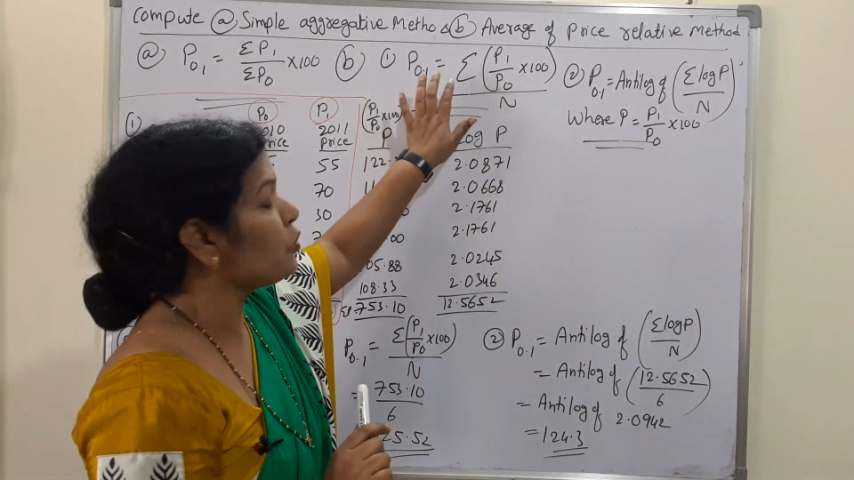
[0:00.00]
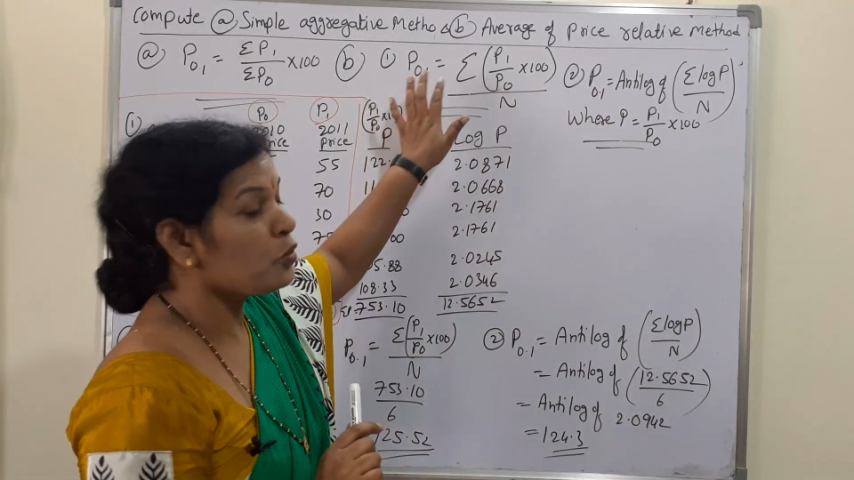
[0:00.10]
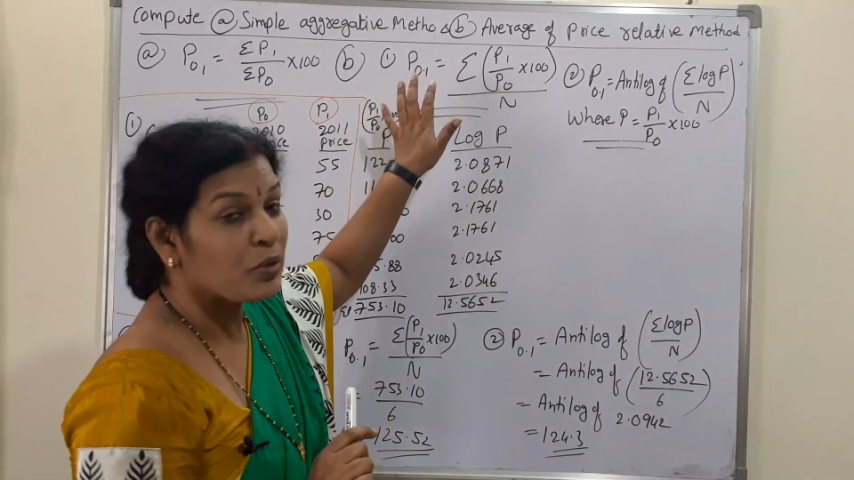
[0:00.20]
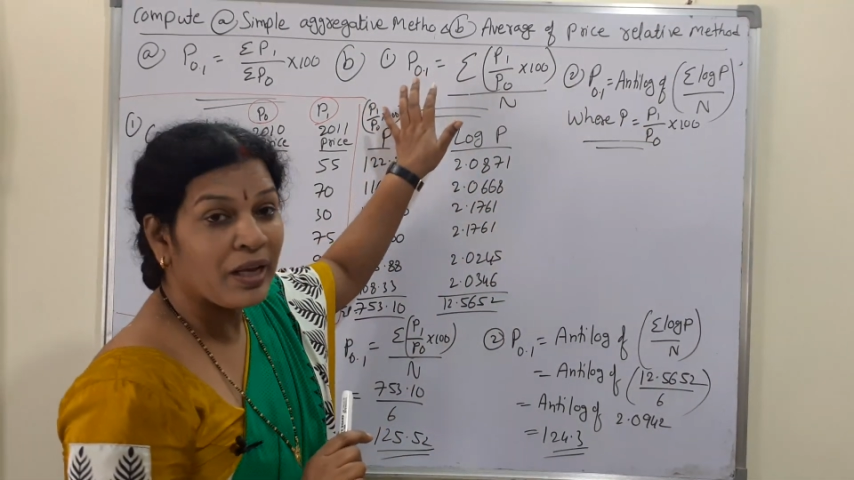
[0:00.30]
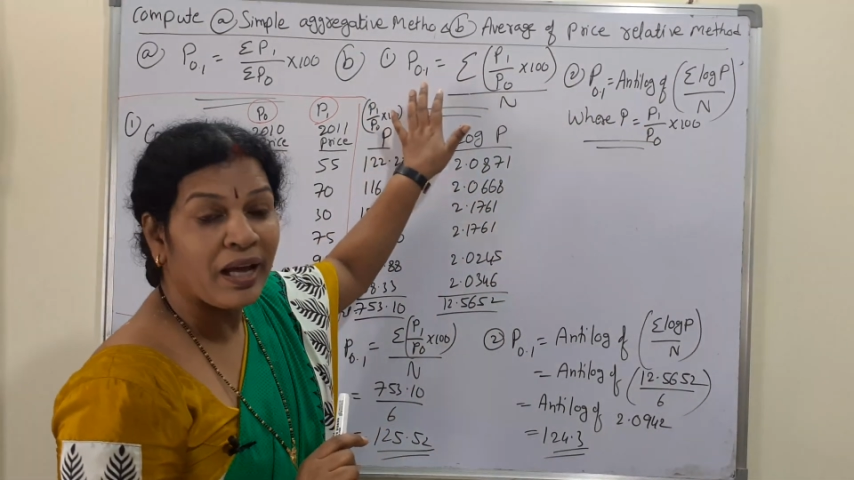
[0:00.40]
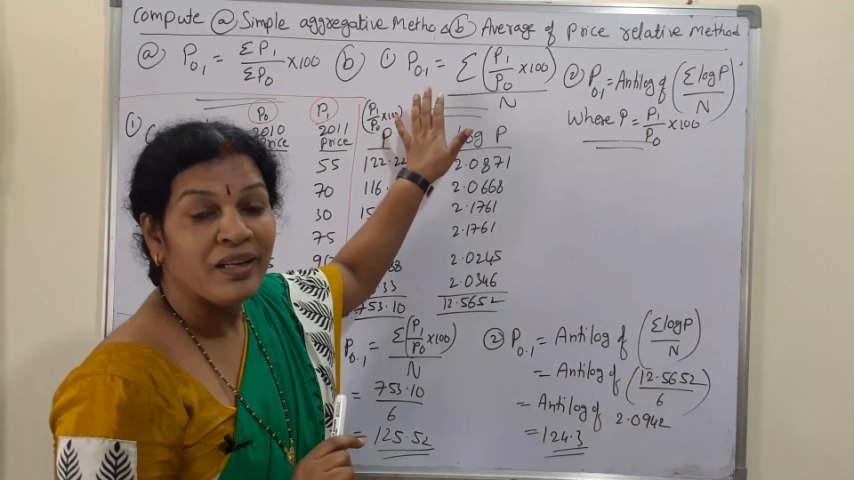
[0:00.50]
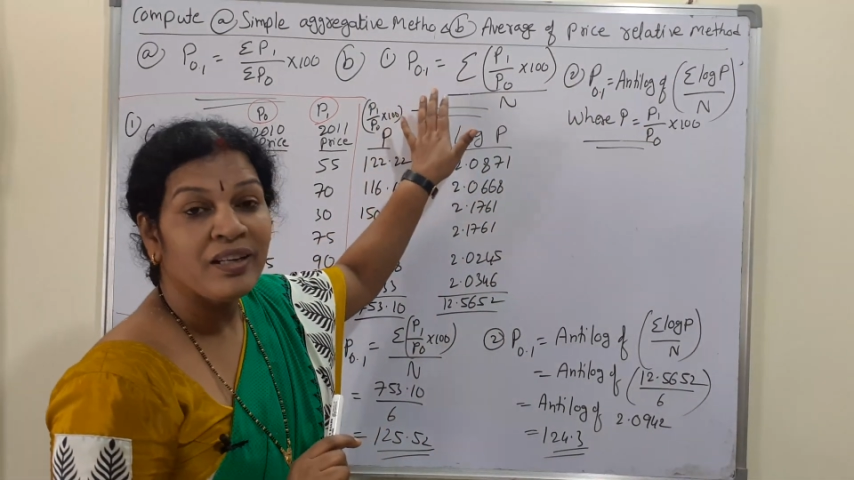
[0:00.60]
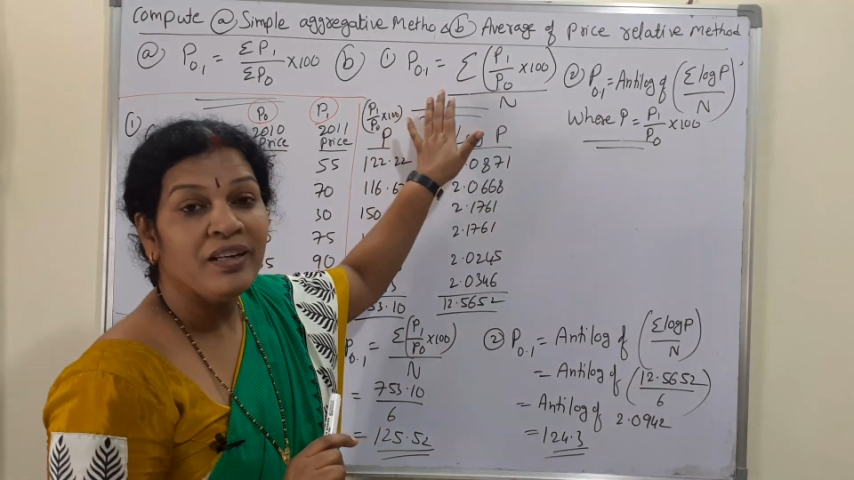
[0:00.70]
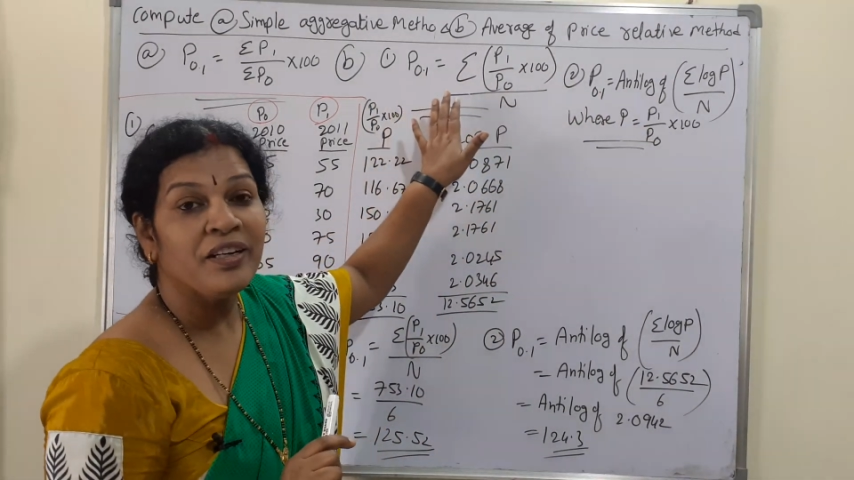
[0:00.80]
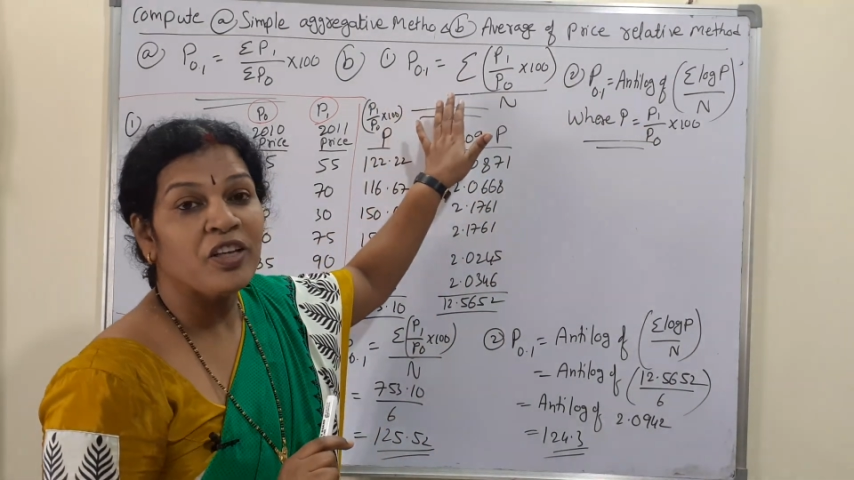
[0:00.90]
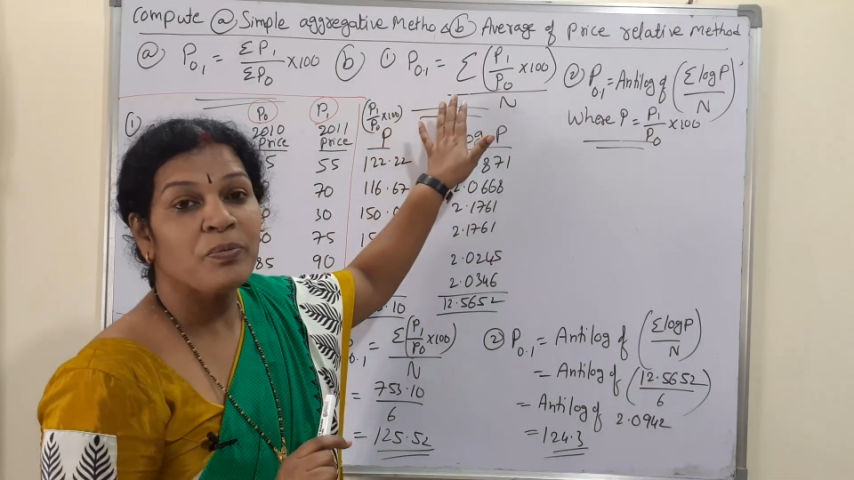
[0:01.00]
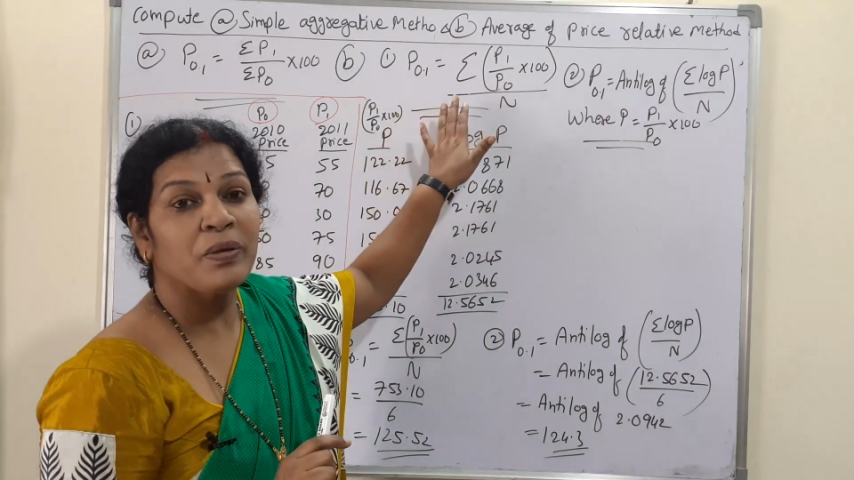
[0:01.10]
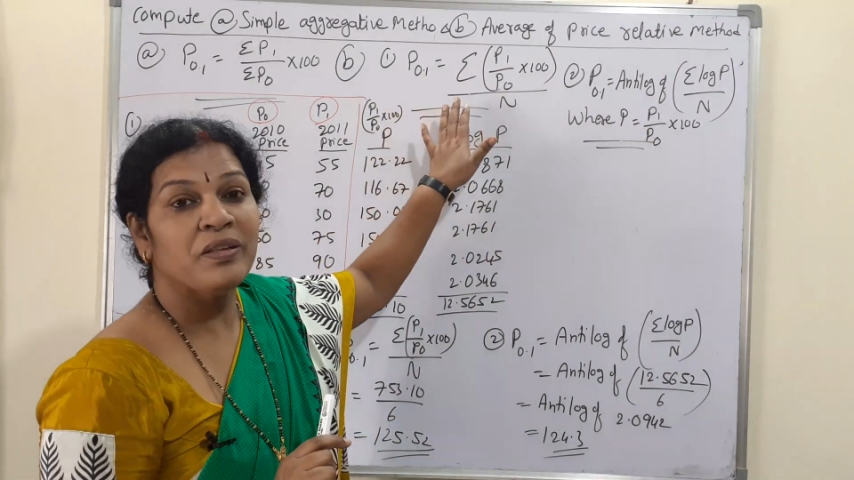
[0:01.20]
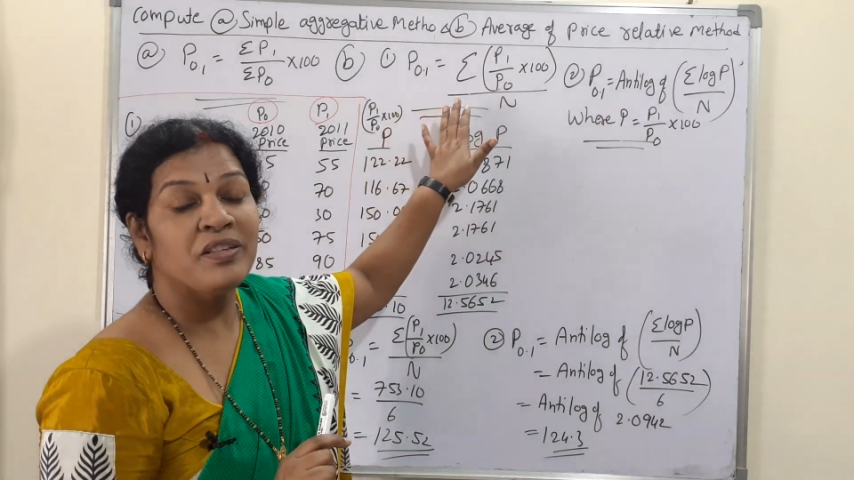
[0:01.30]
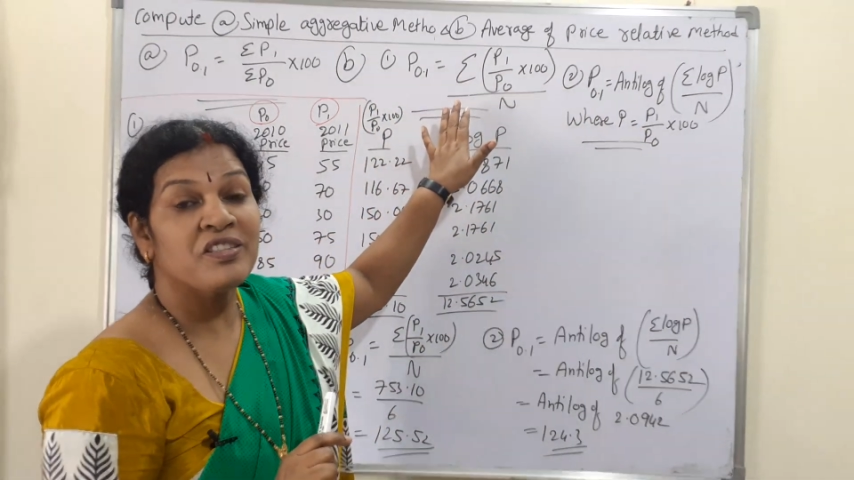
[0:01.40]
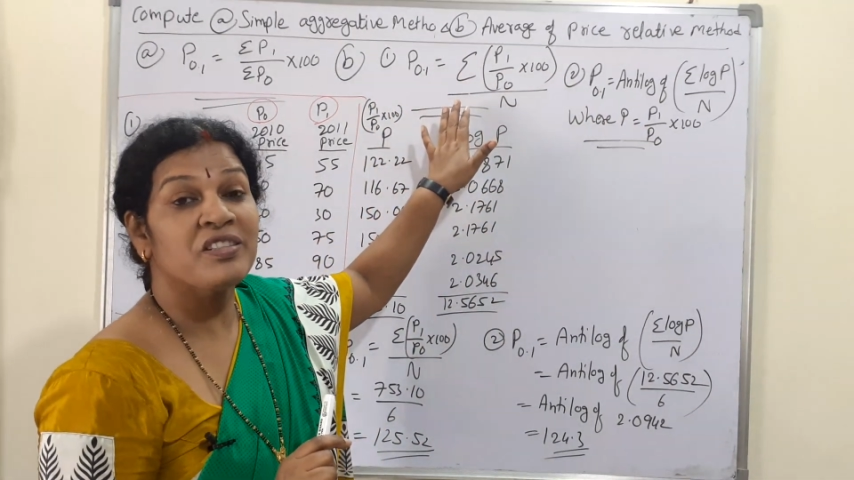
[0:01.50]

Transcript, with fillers: to calculate as per the index